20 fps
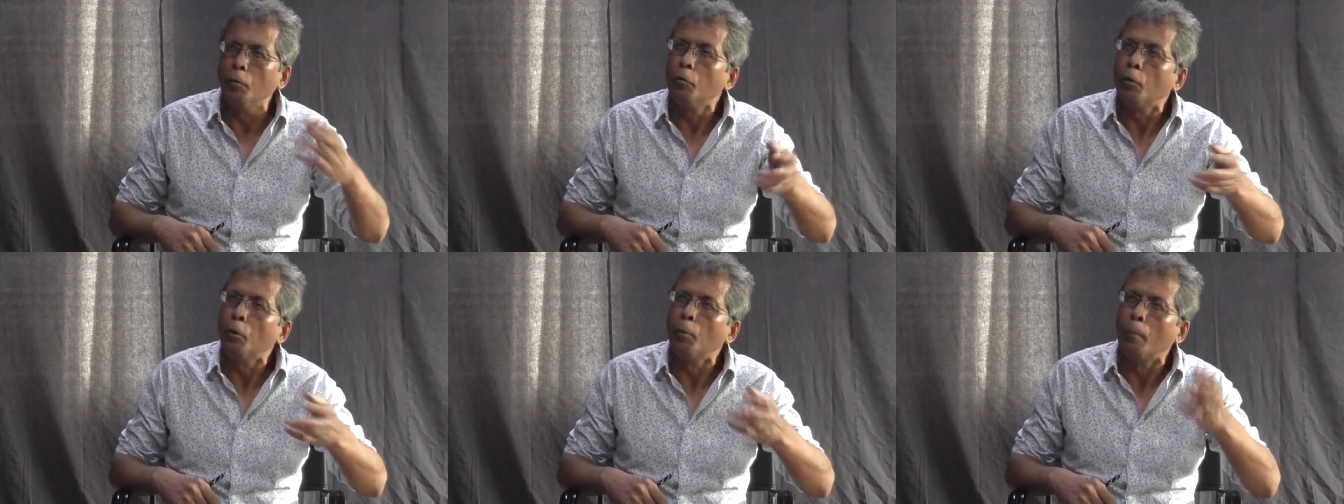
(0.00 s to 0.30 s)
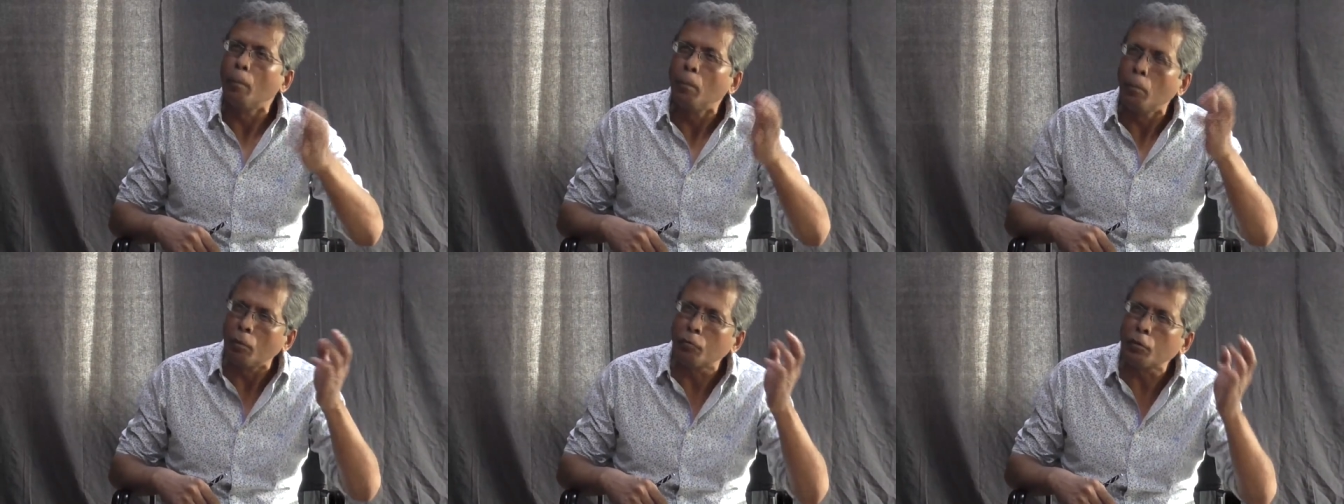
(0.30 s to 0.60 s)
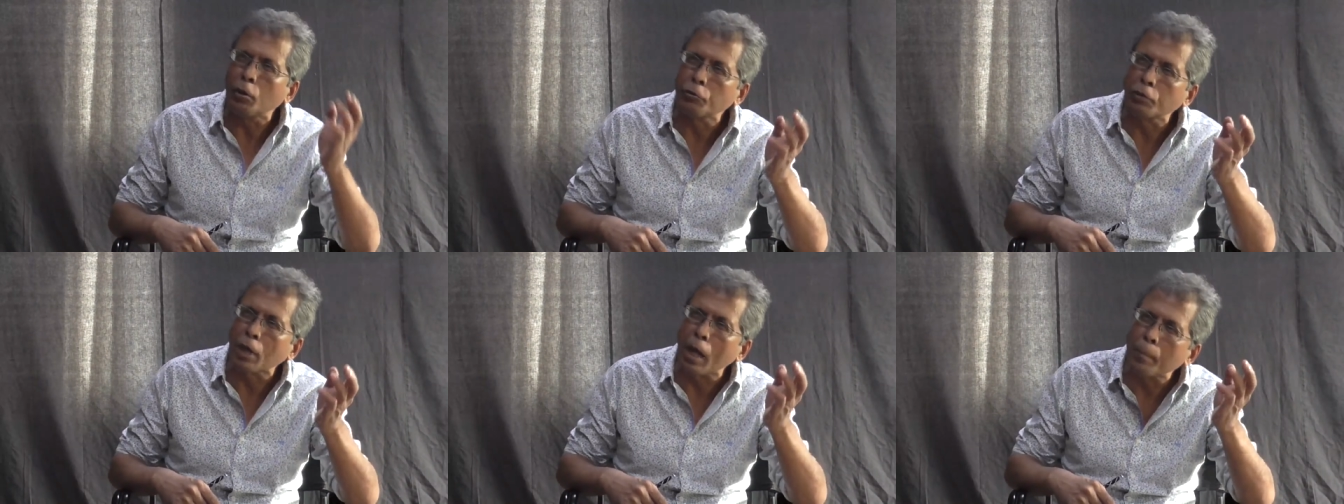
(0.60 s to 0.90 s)
though,
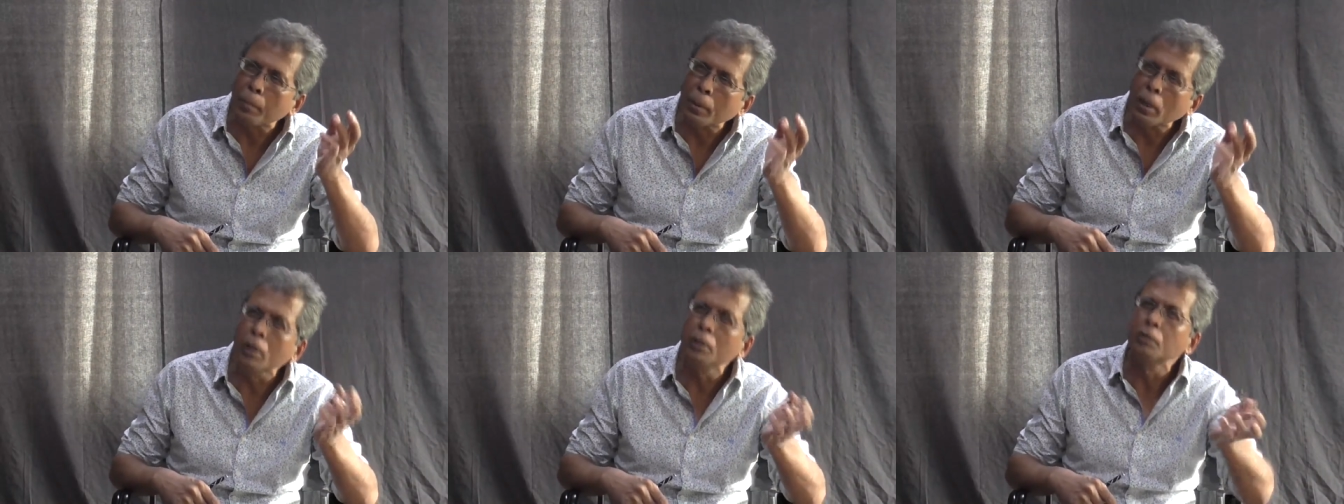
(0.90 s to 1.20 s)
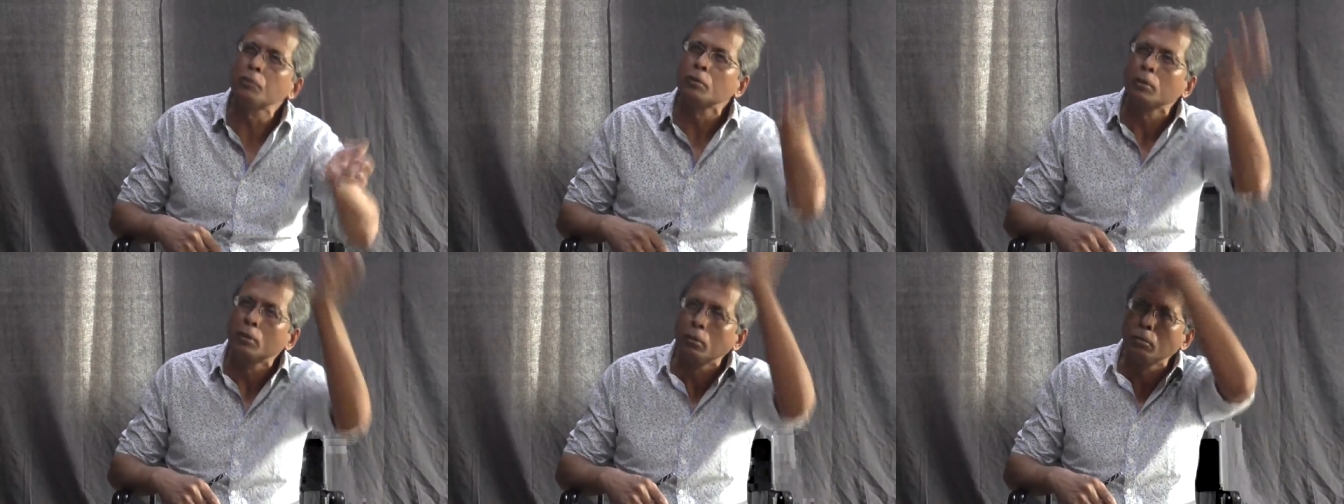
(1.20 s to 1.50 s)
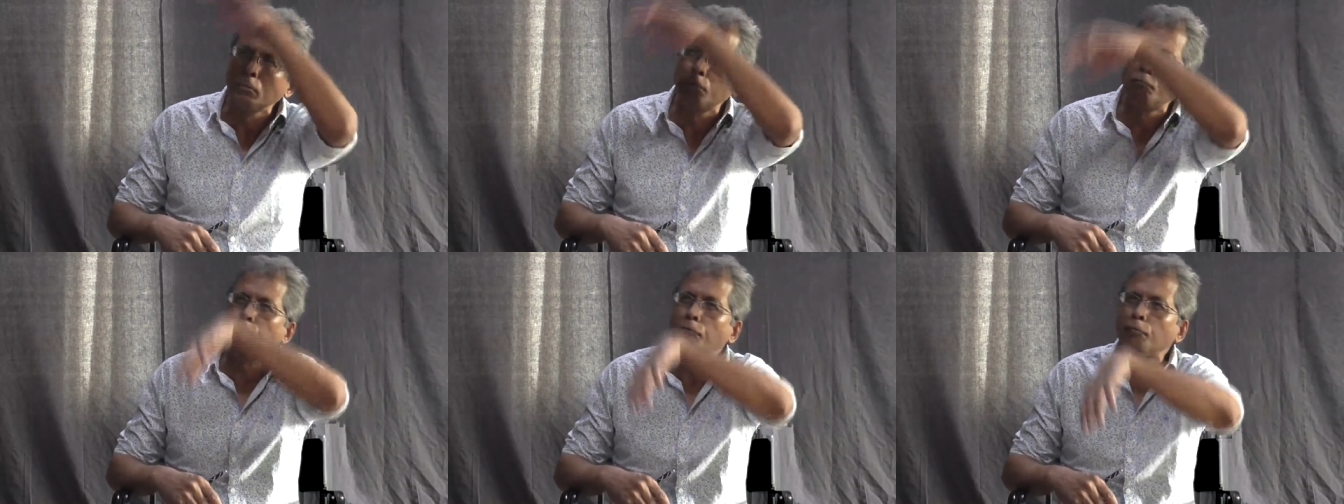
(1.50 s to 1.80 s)
of course, capital is
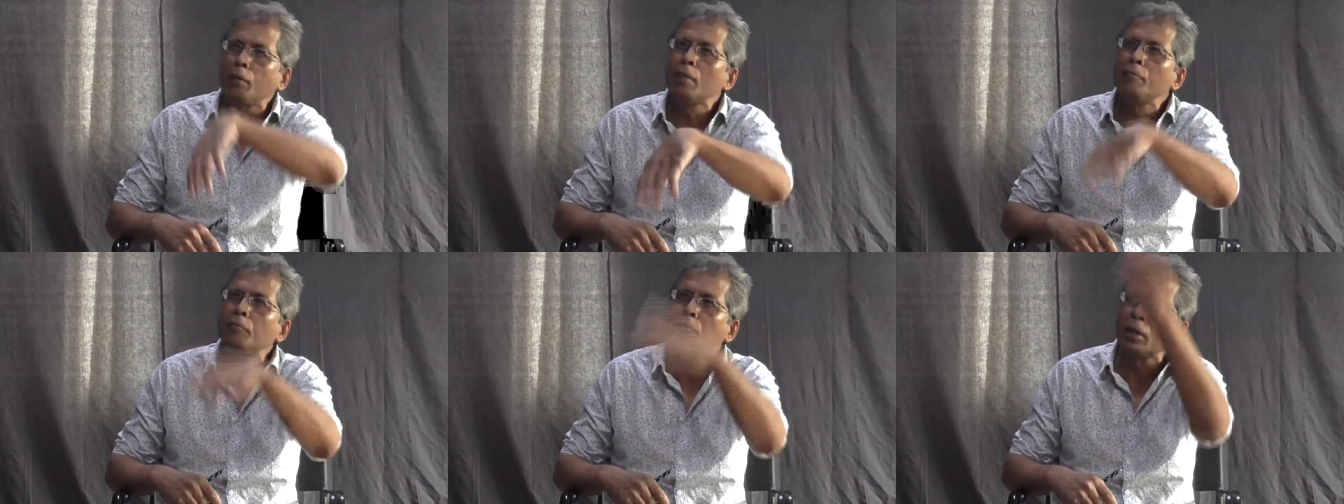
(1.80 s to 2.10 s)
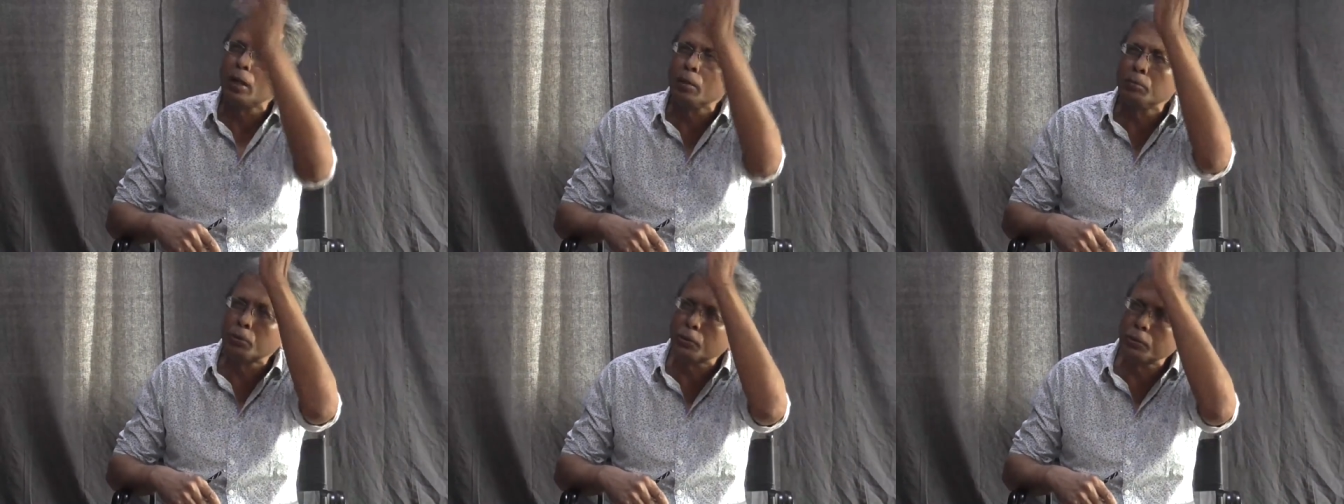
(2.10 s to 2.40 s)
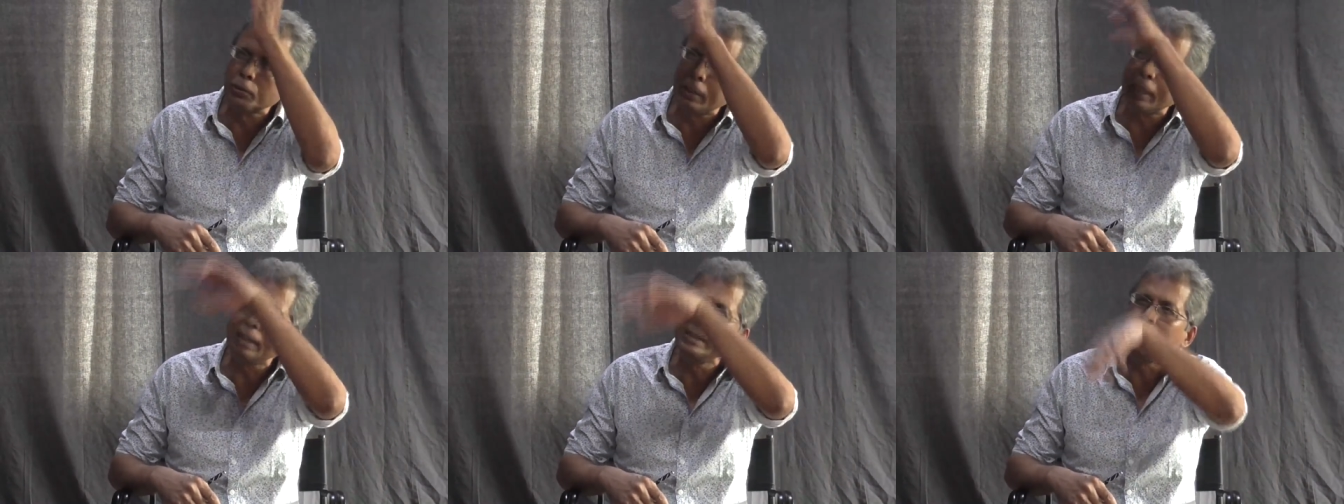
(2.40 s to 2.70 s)
five times
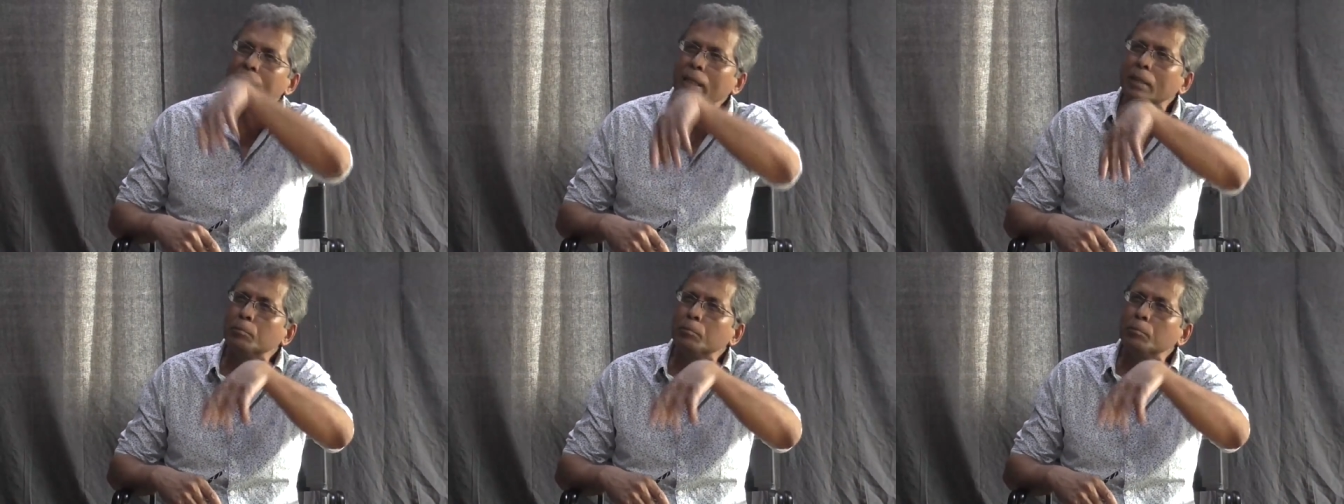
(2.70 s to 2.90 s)
or ten